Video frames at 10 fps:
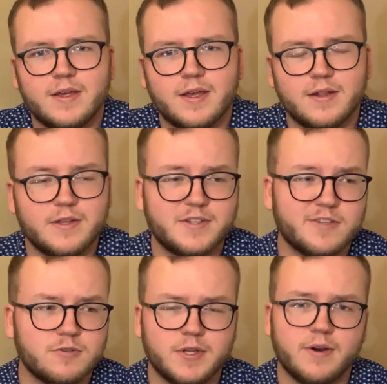at least
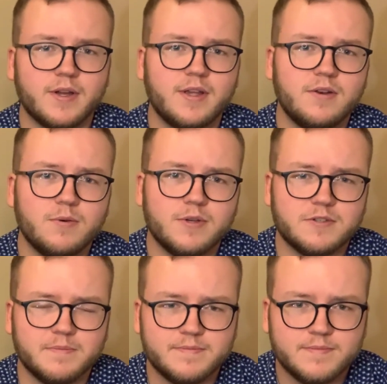esoteric
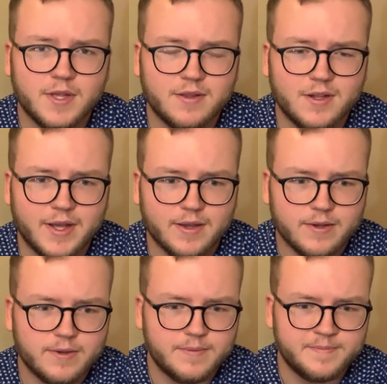Hinduism and the like.
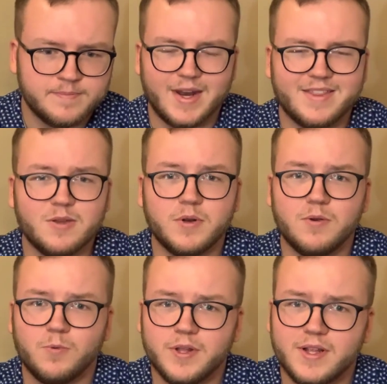And I think when
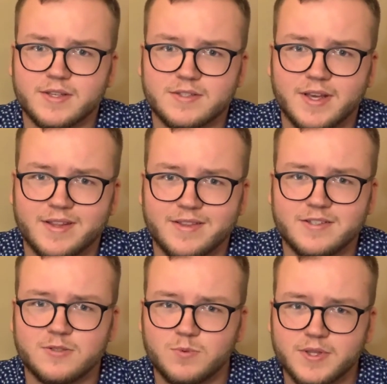you realize that
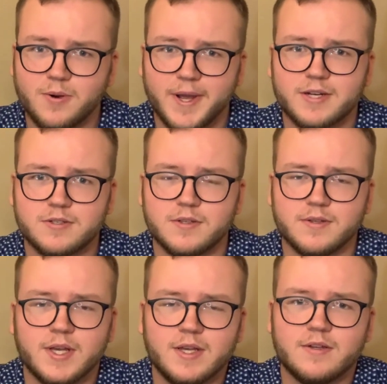this is what they're
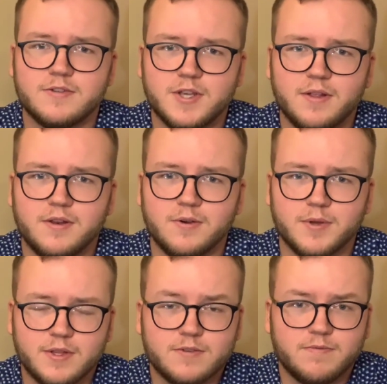actually selling you,
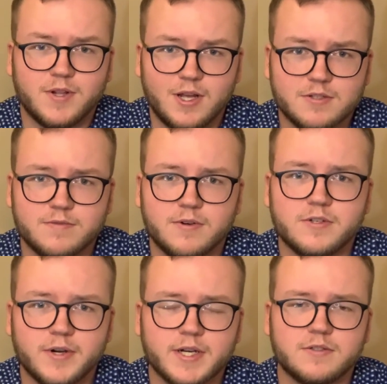what these philosophers
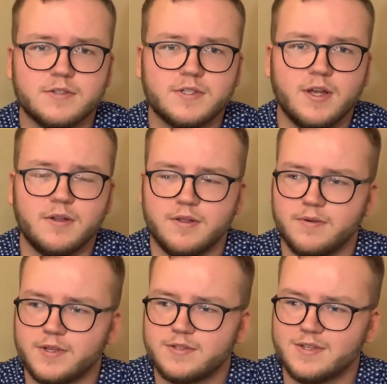are actually selling you,
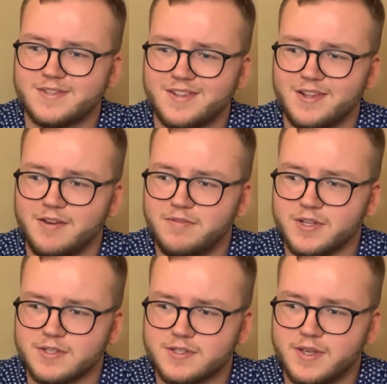is this
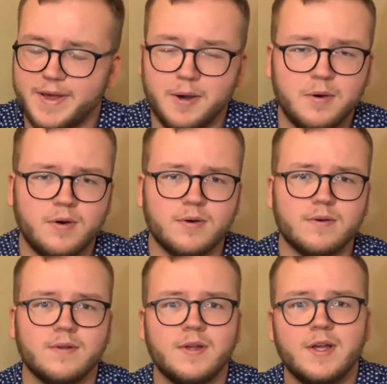loveless
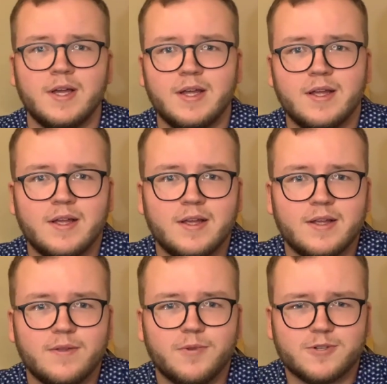hellhole.
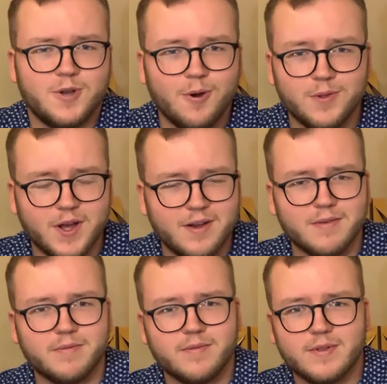There's no
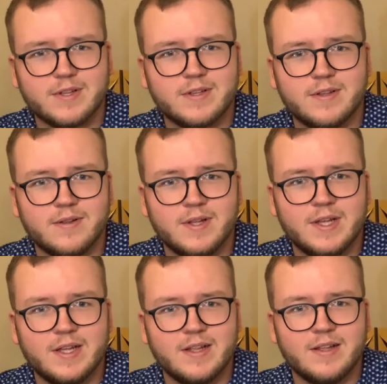love.
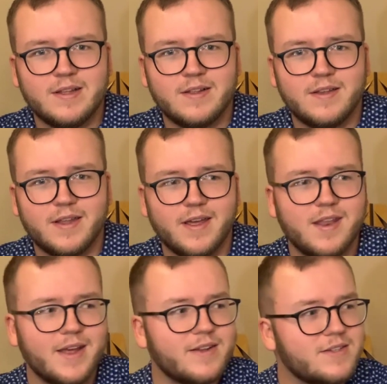And
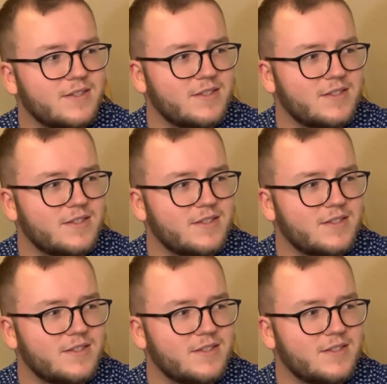I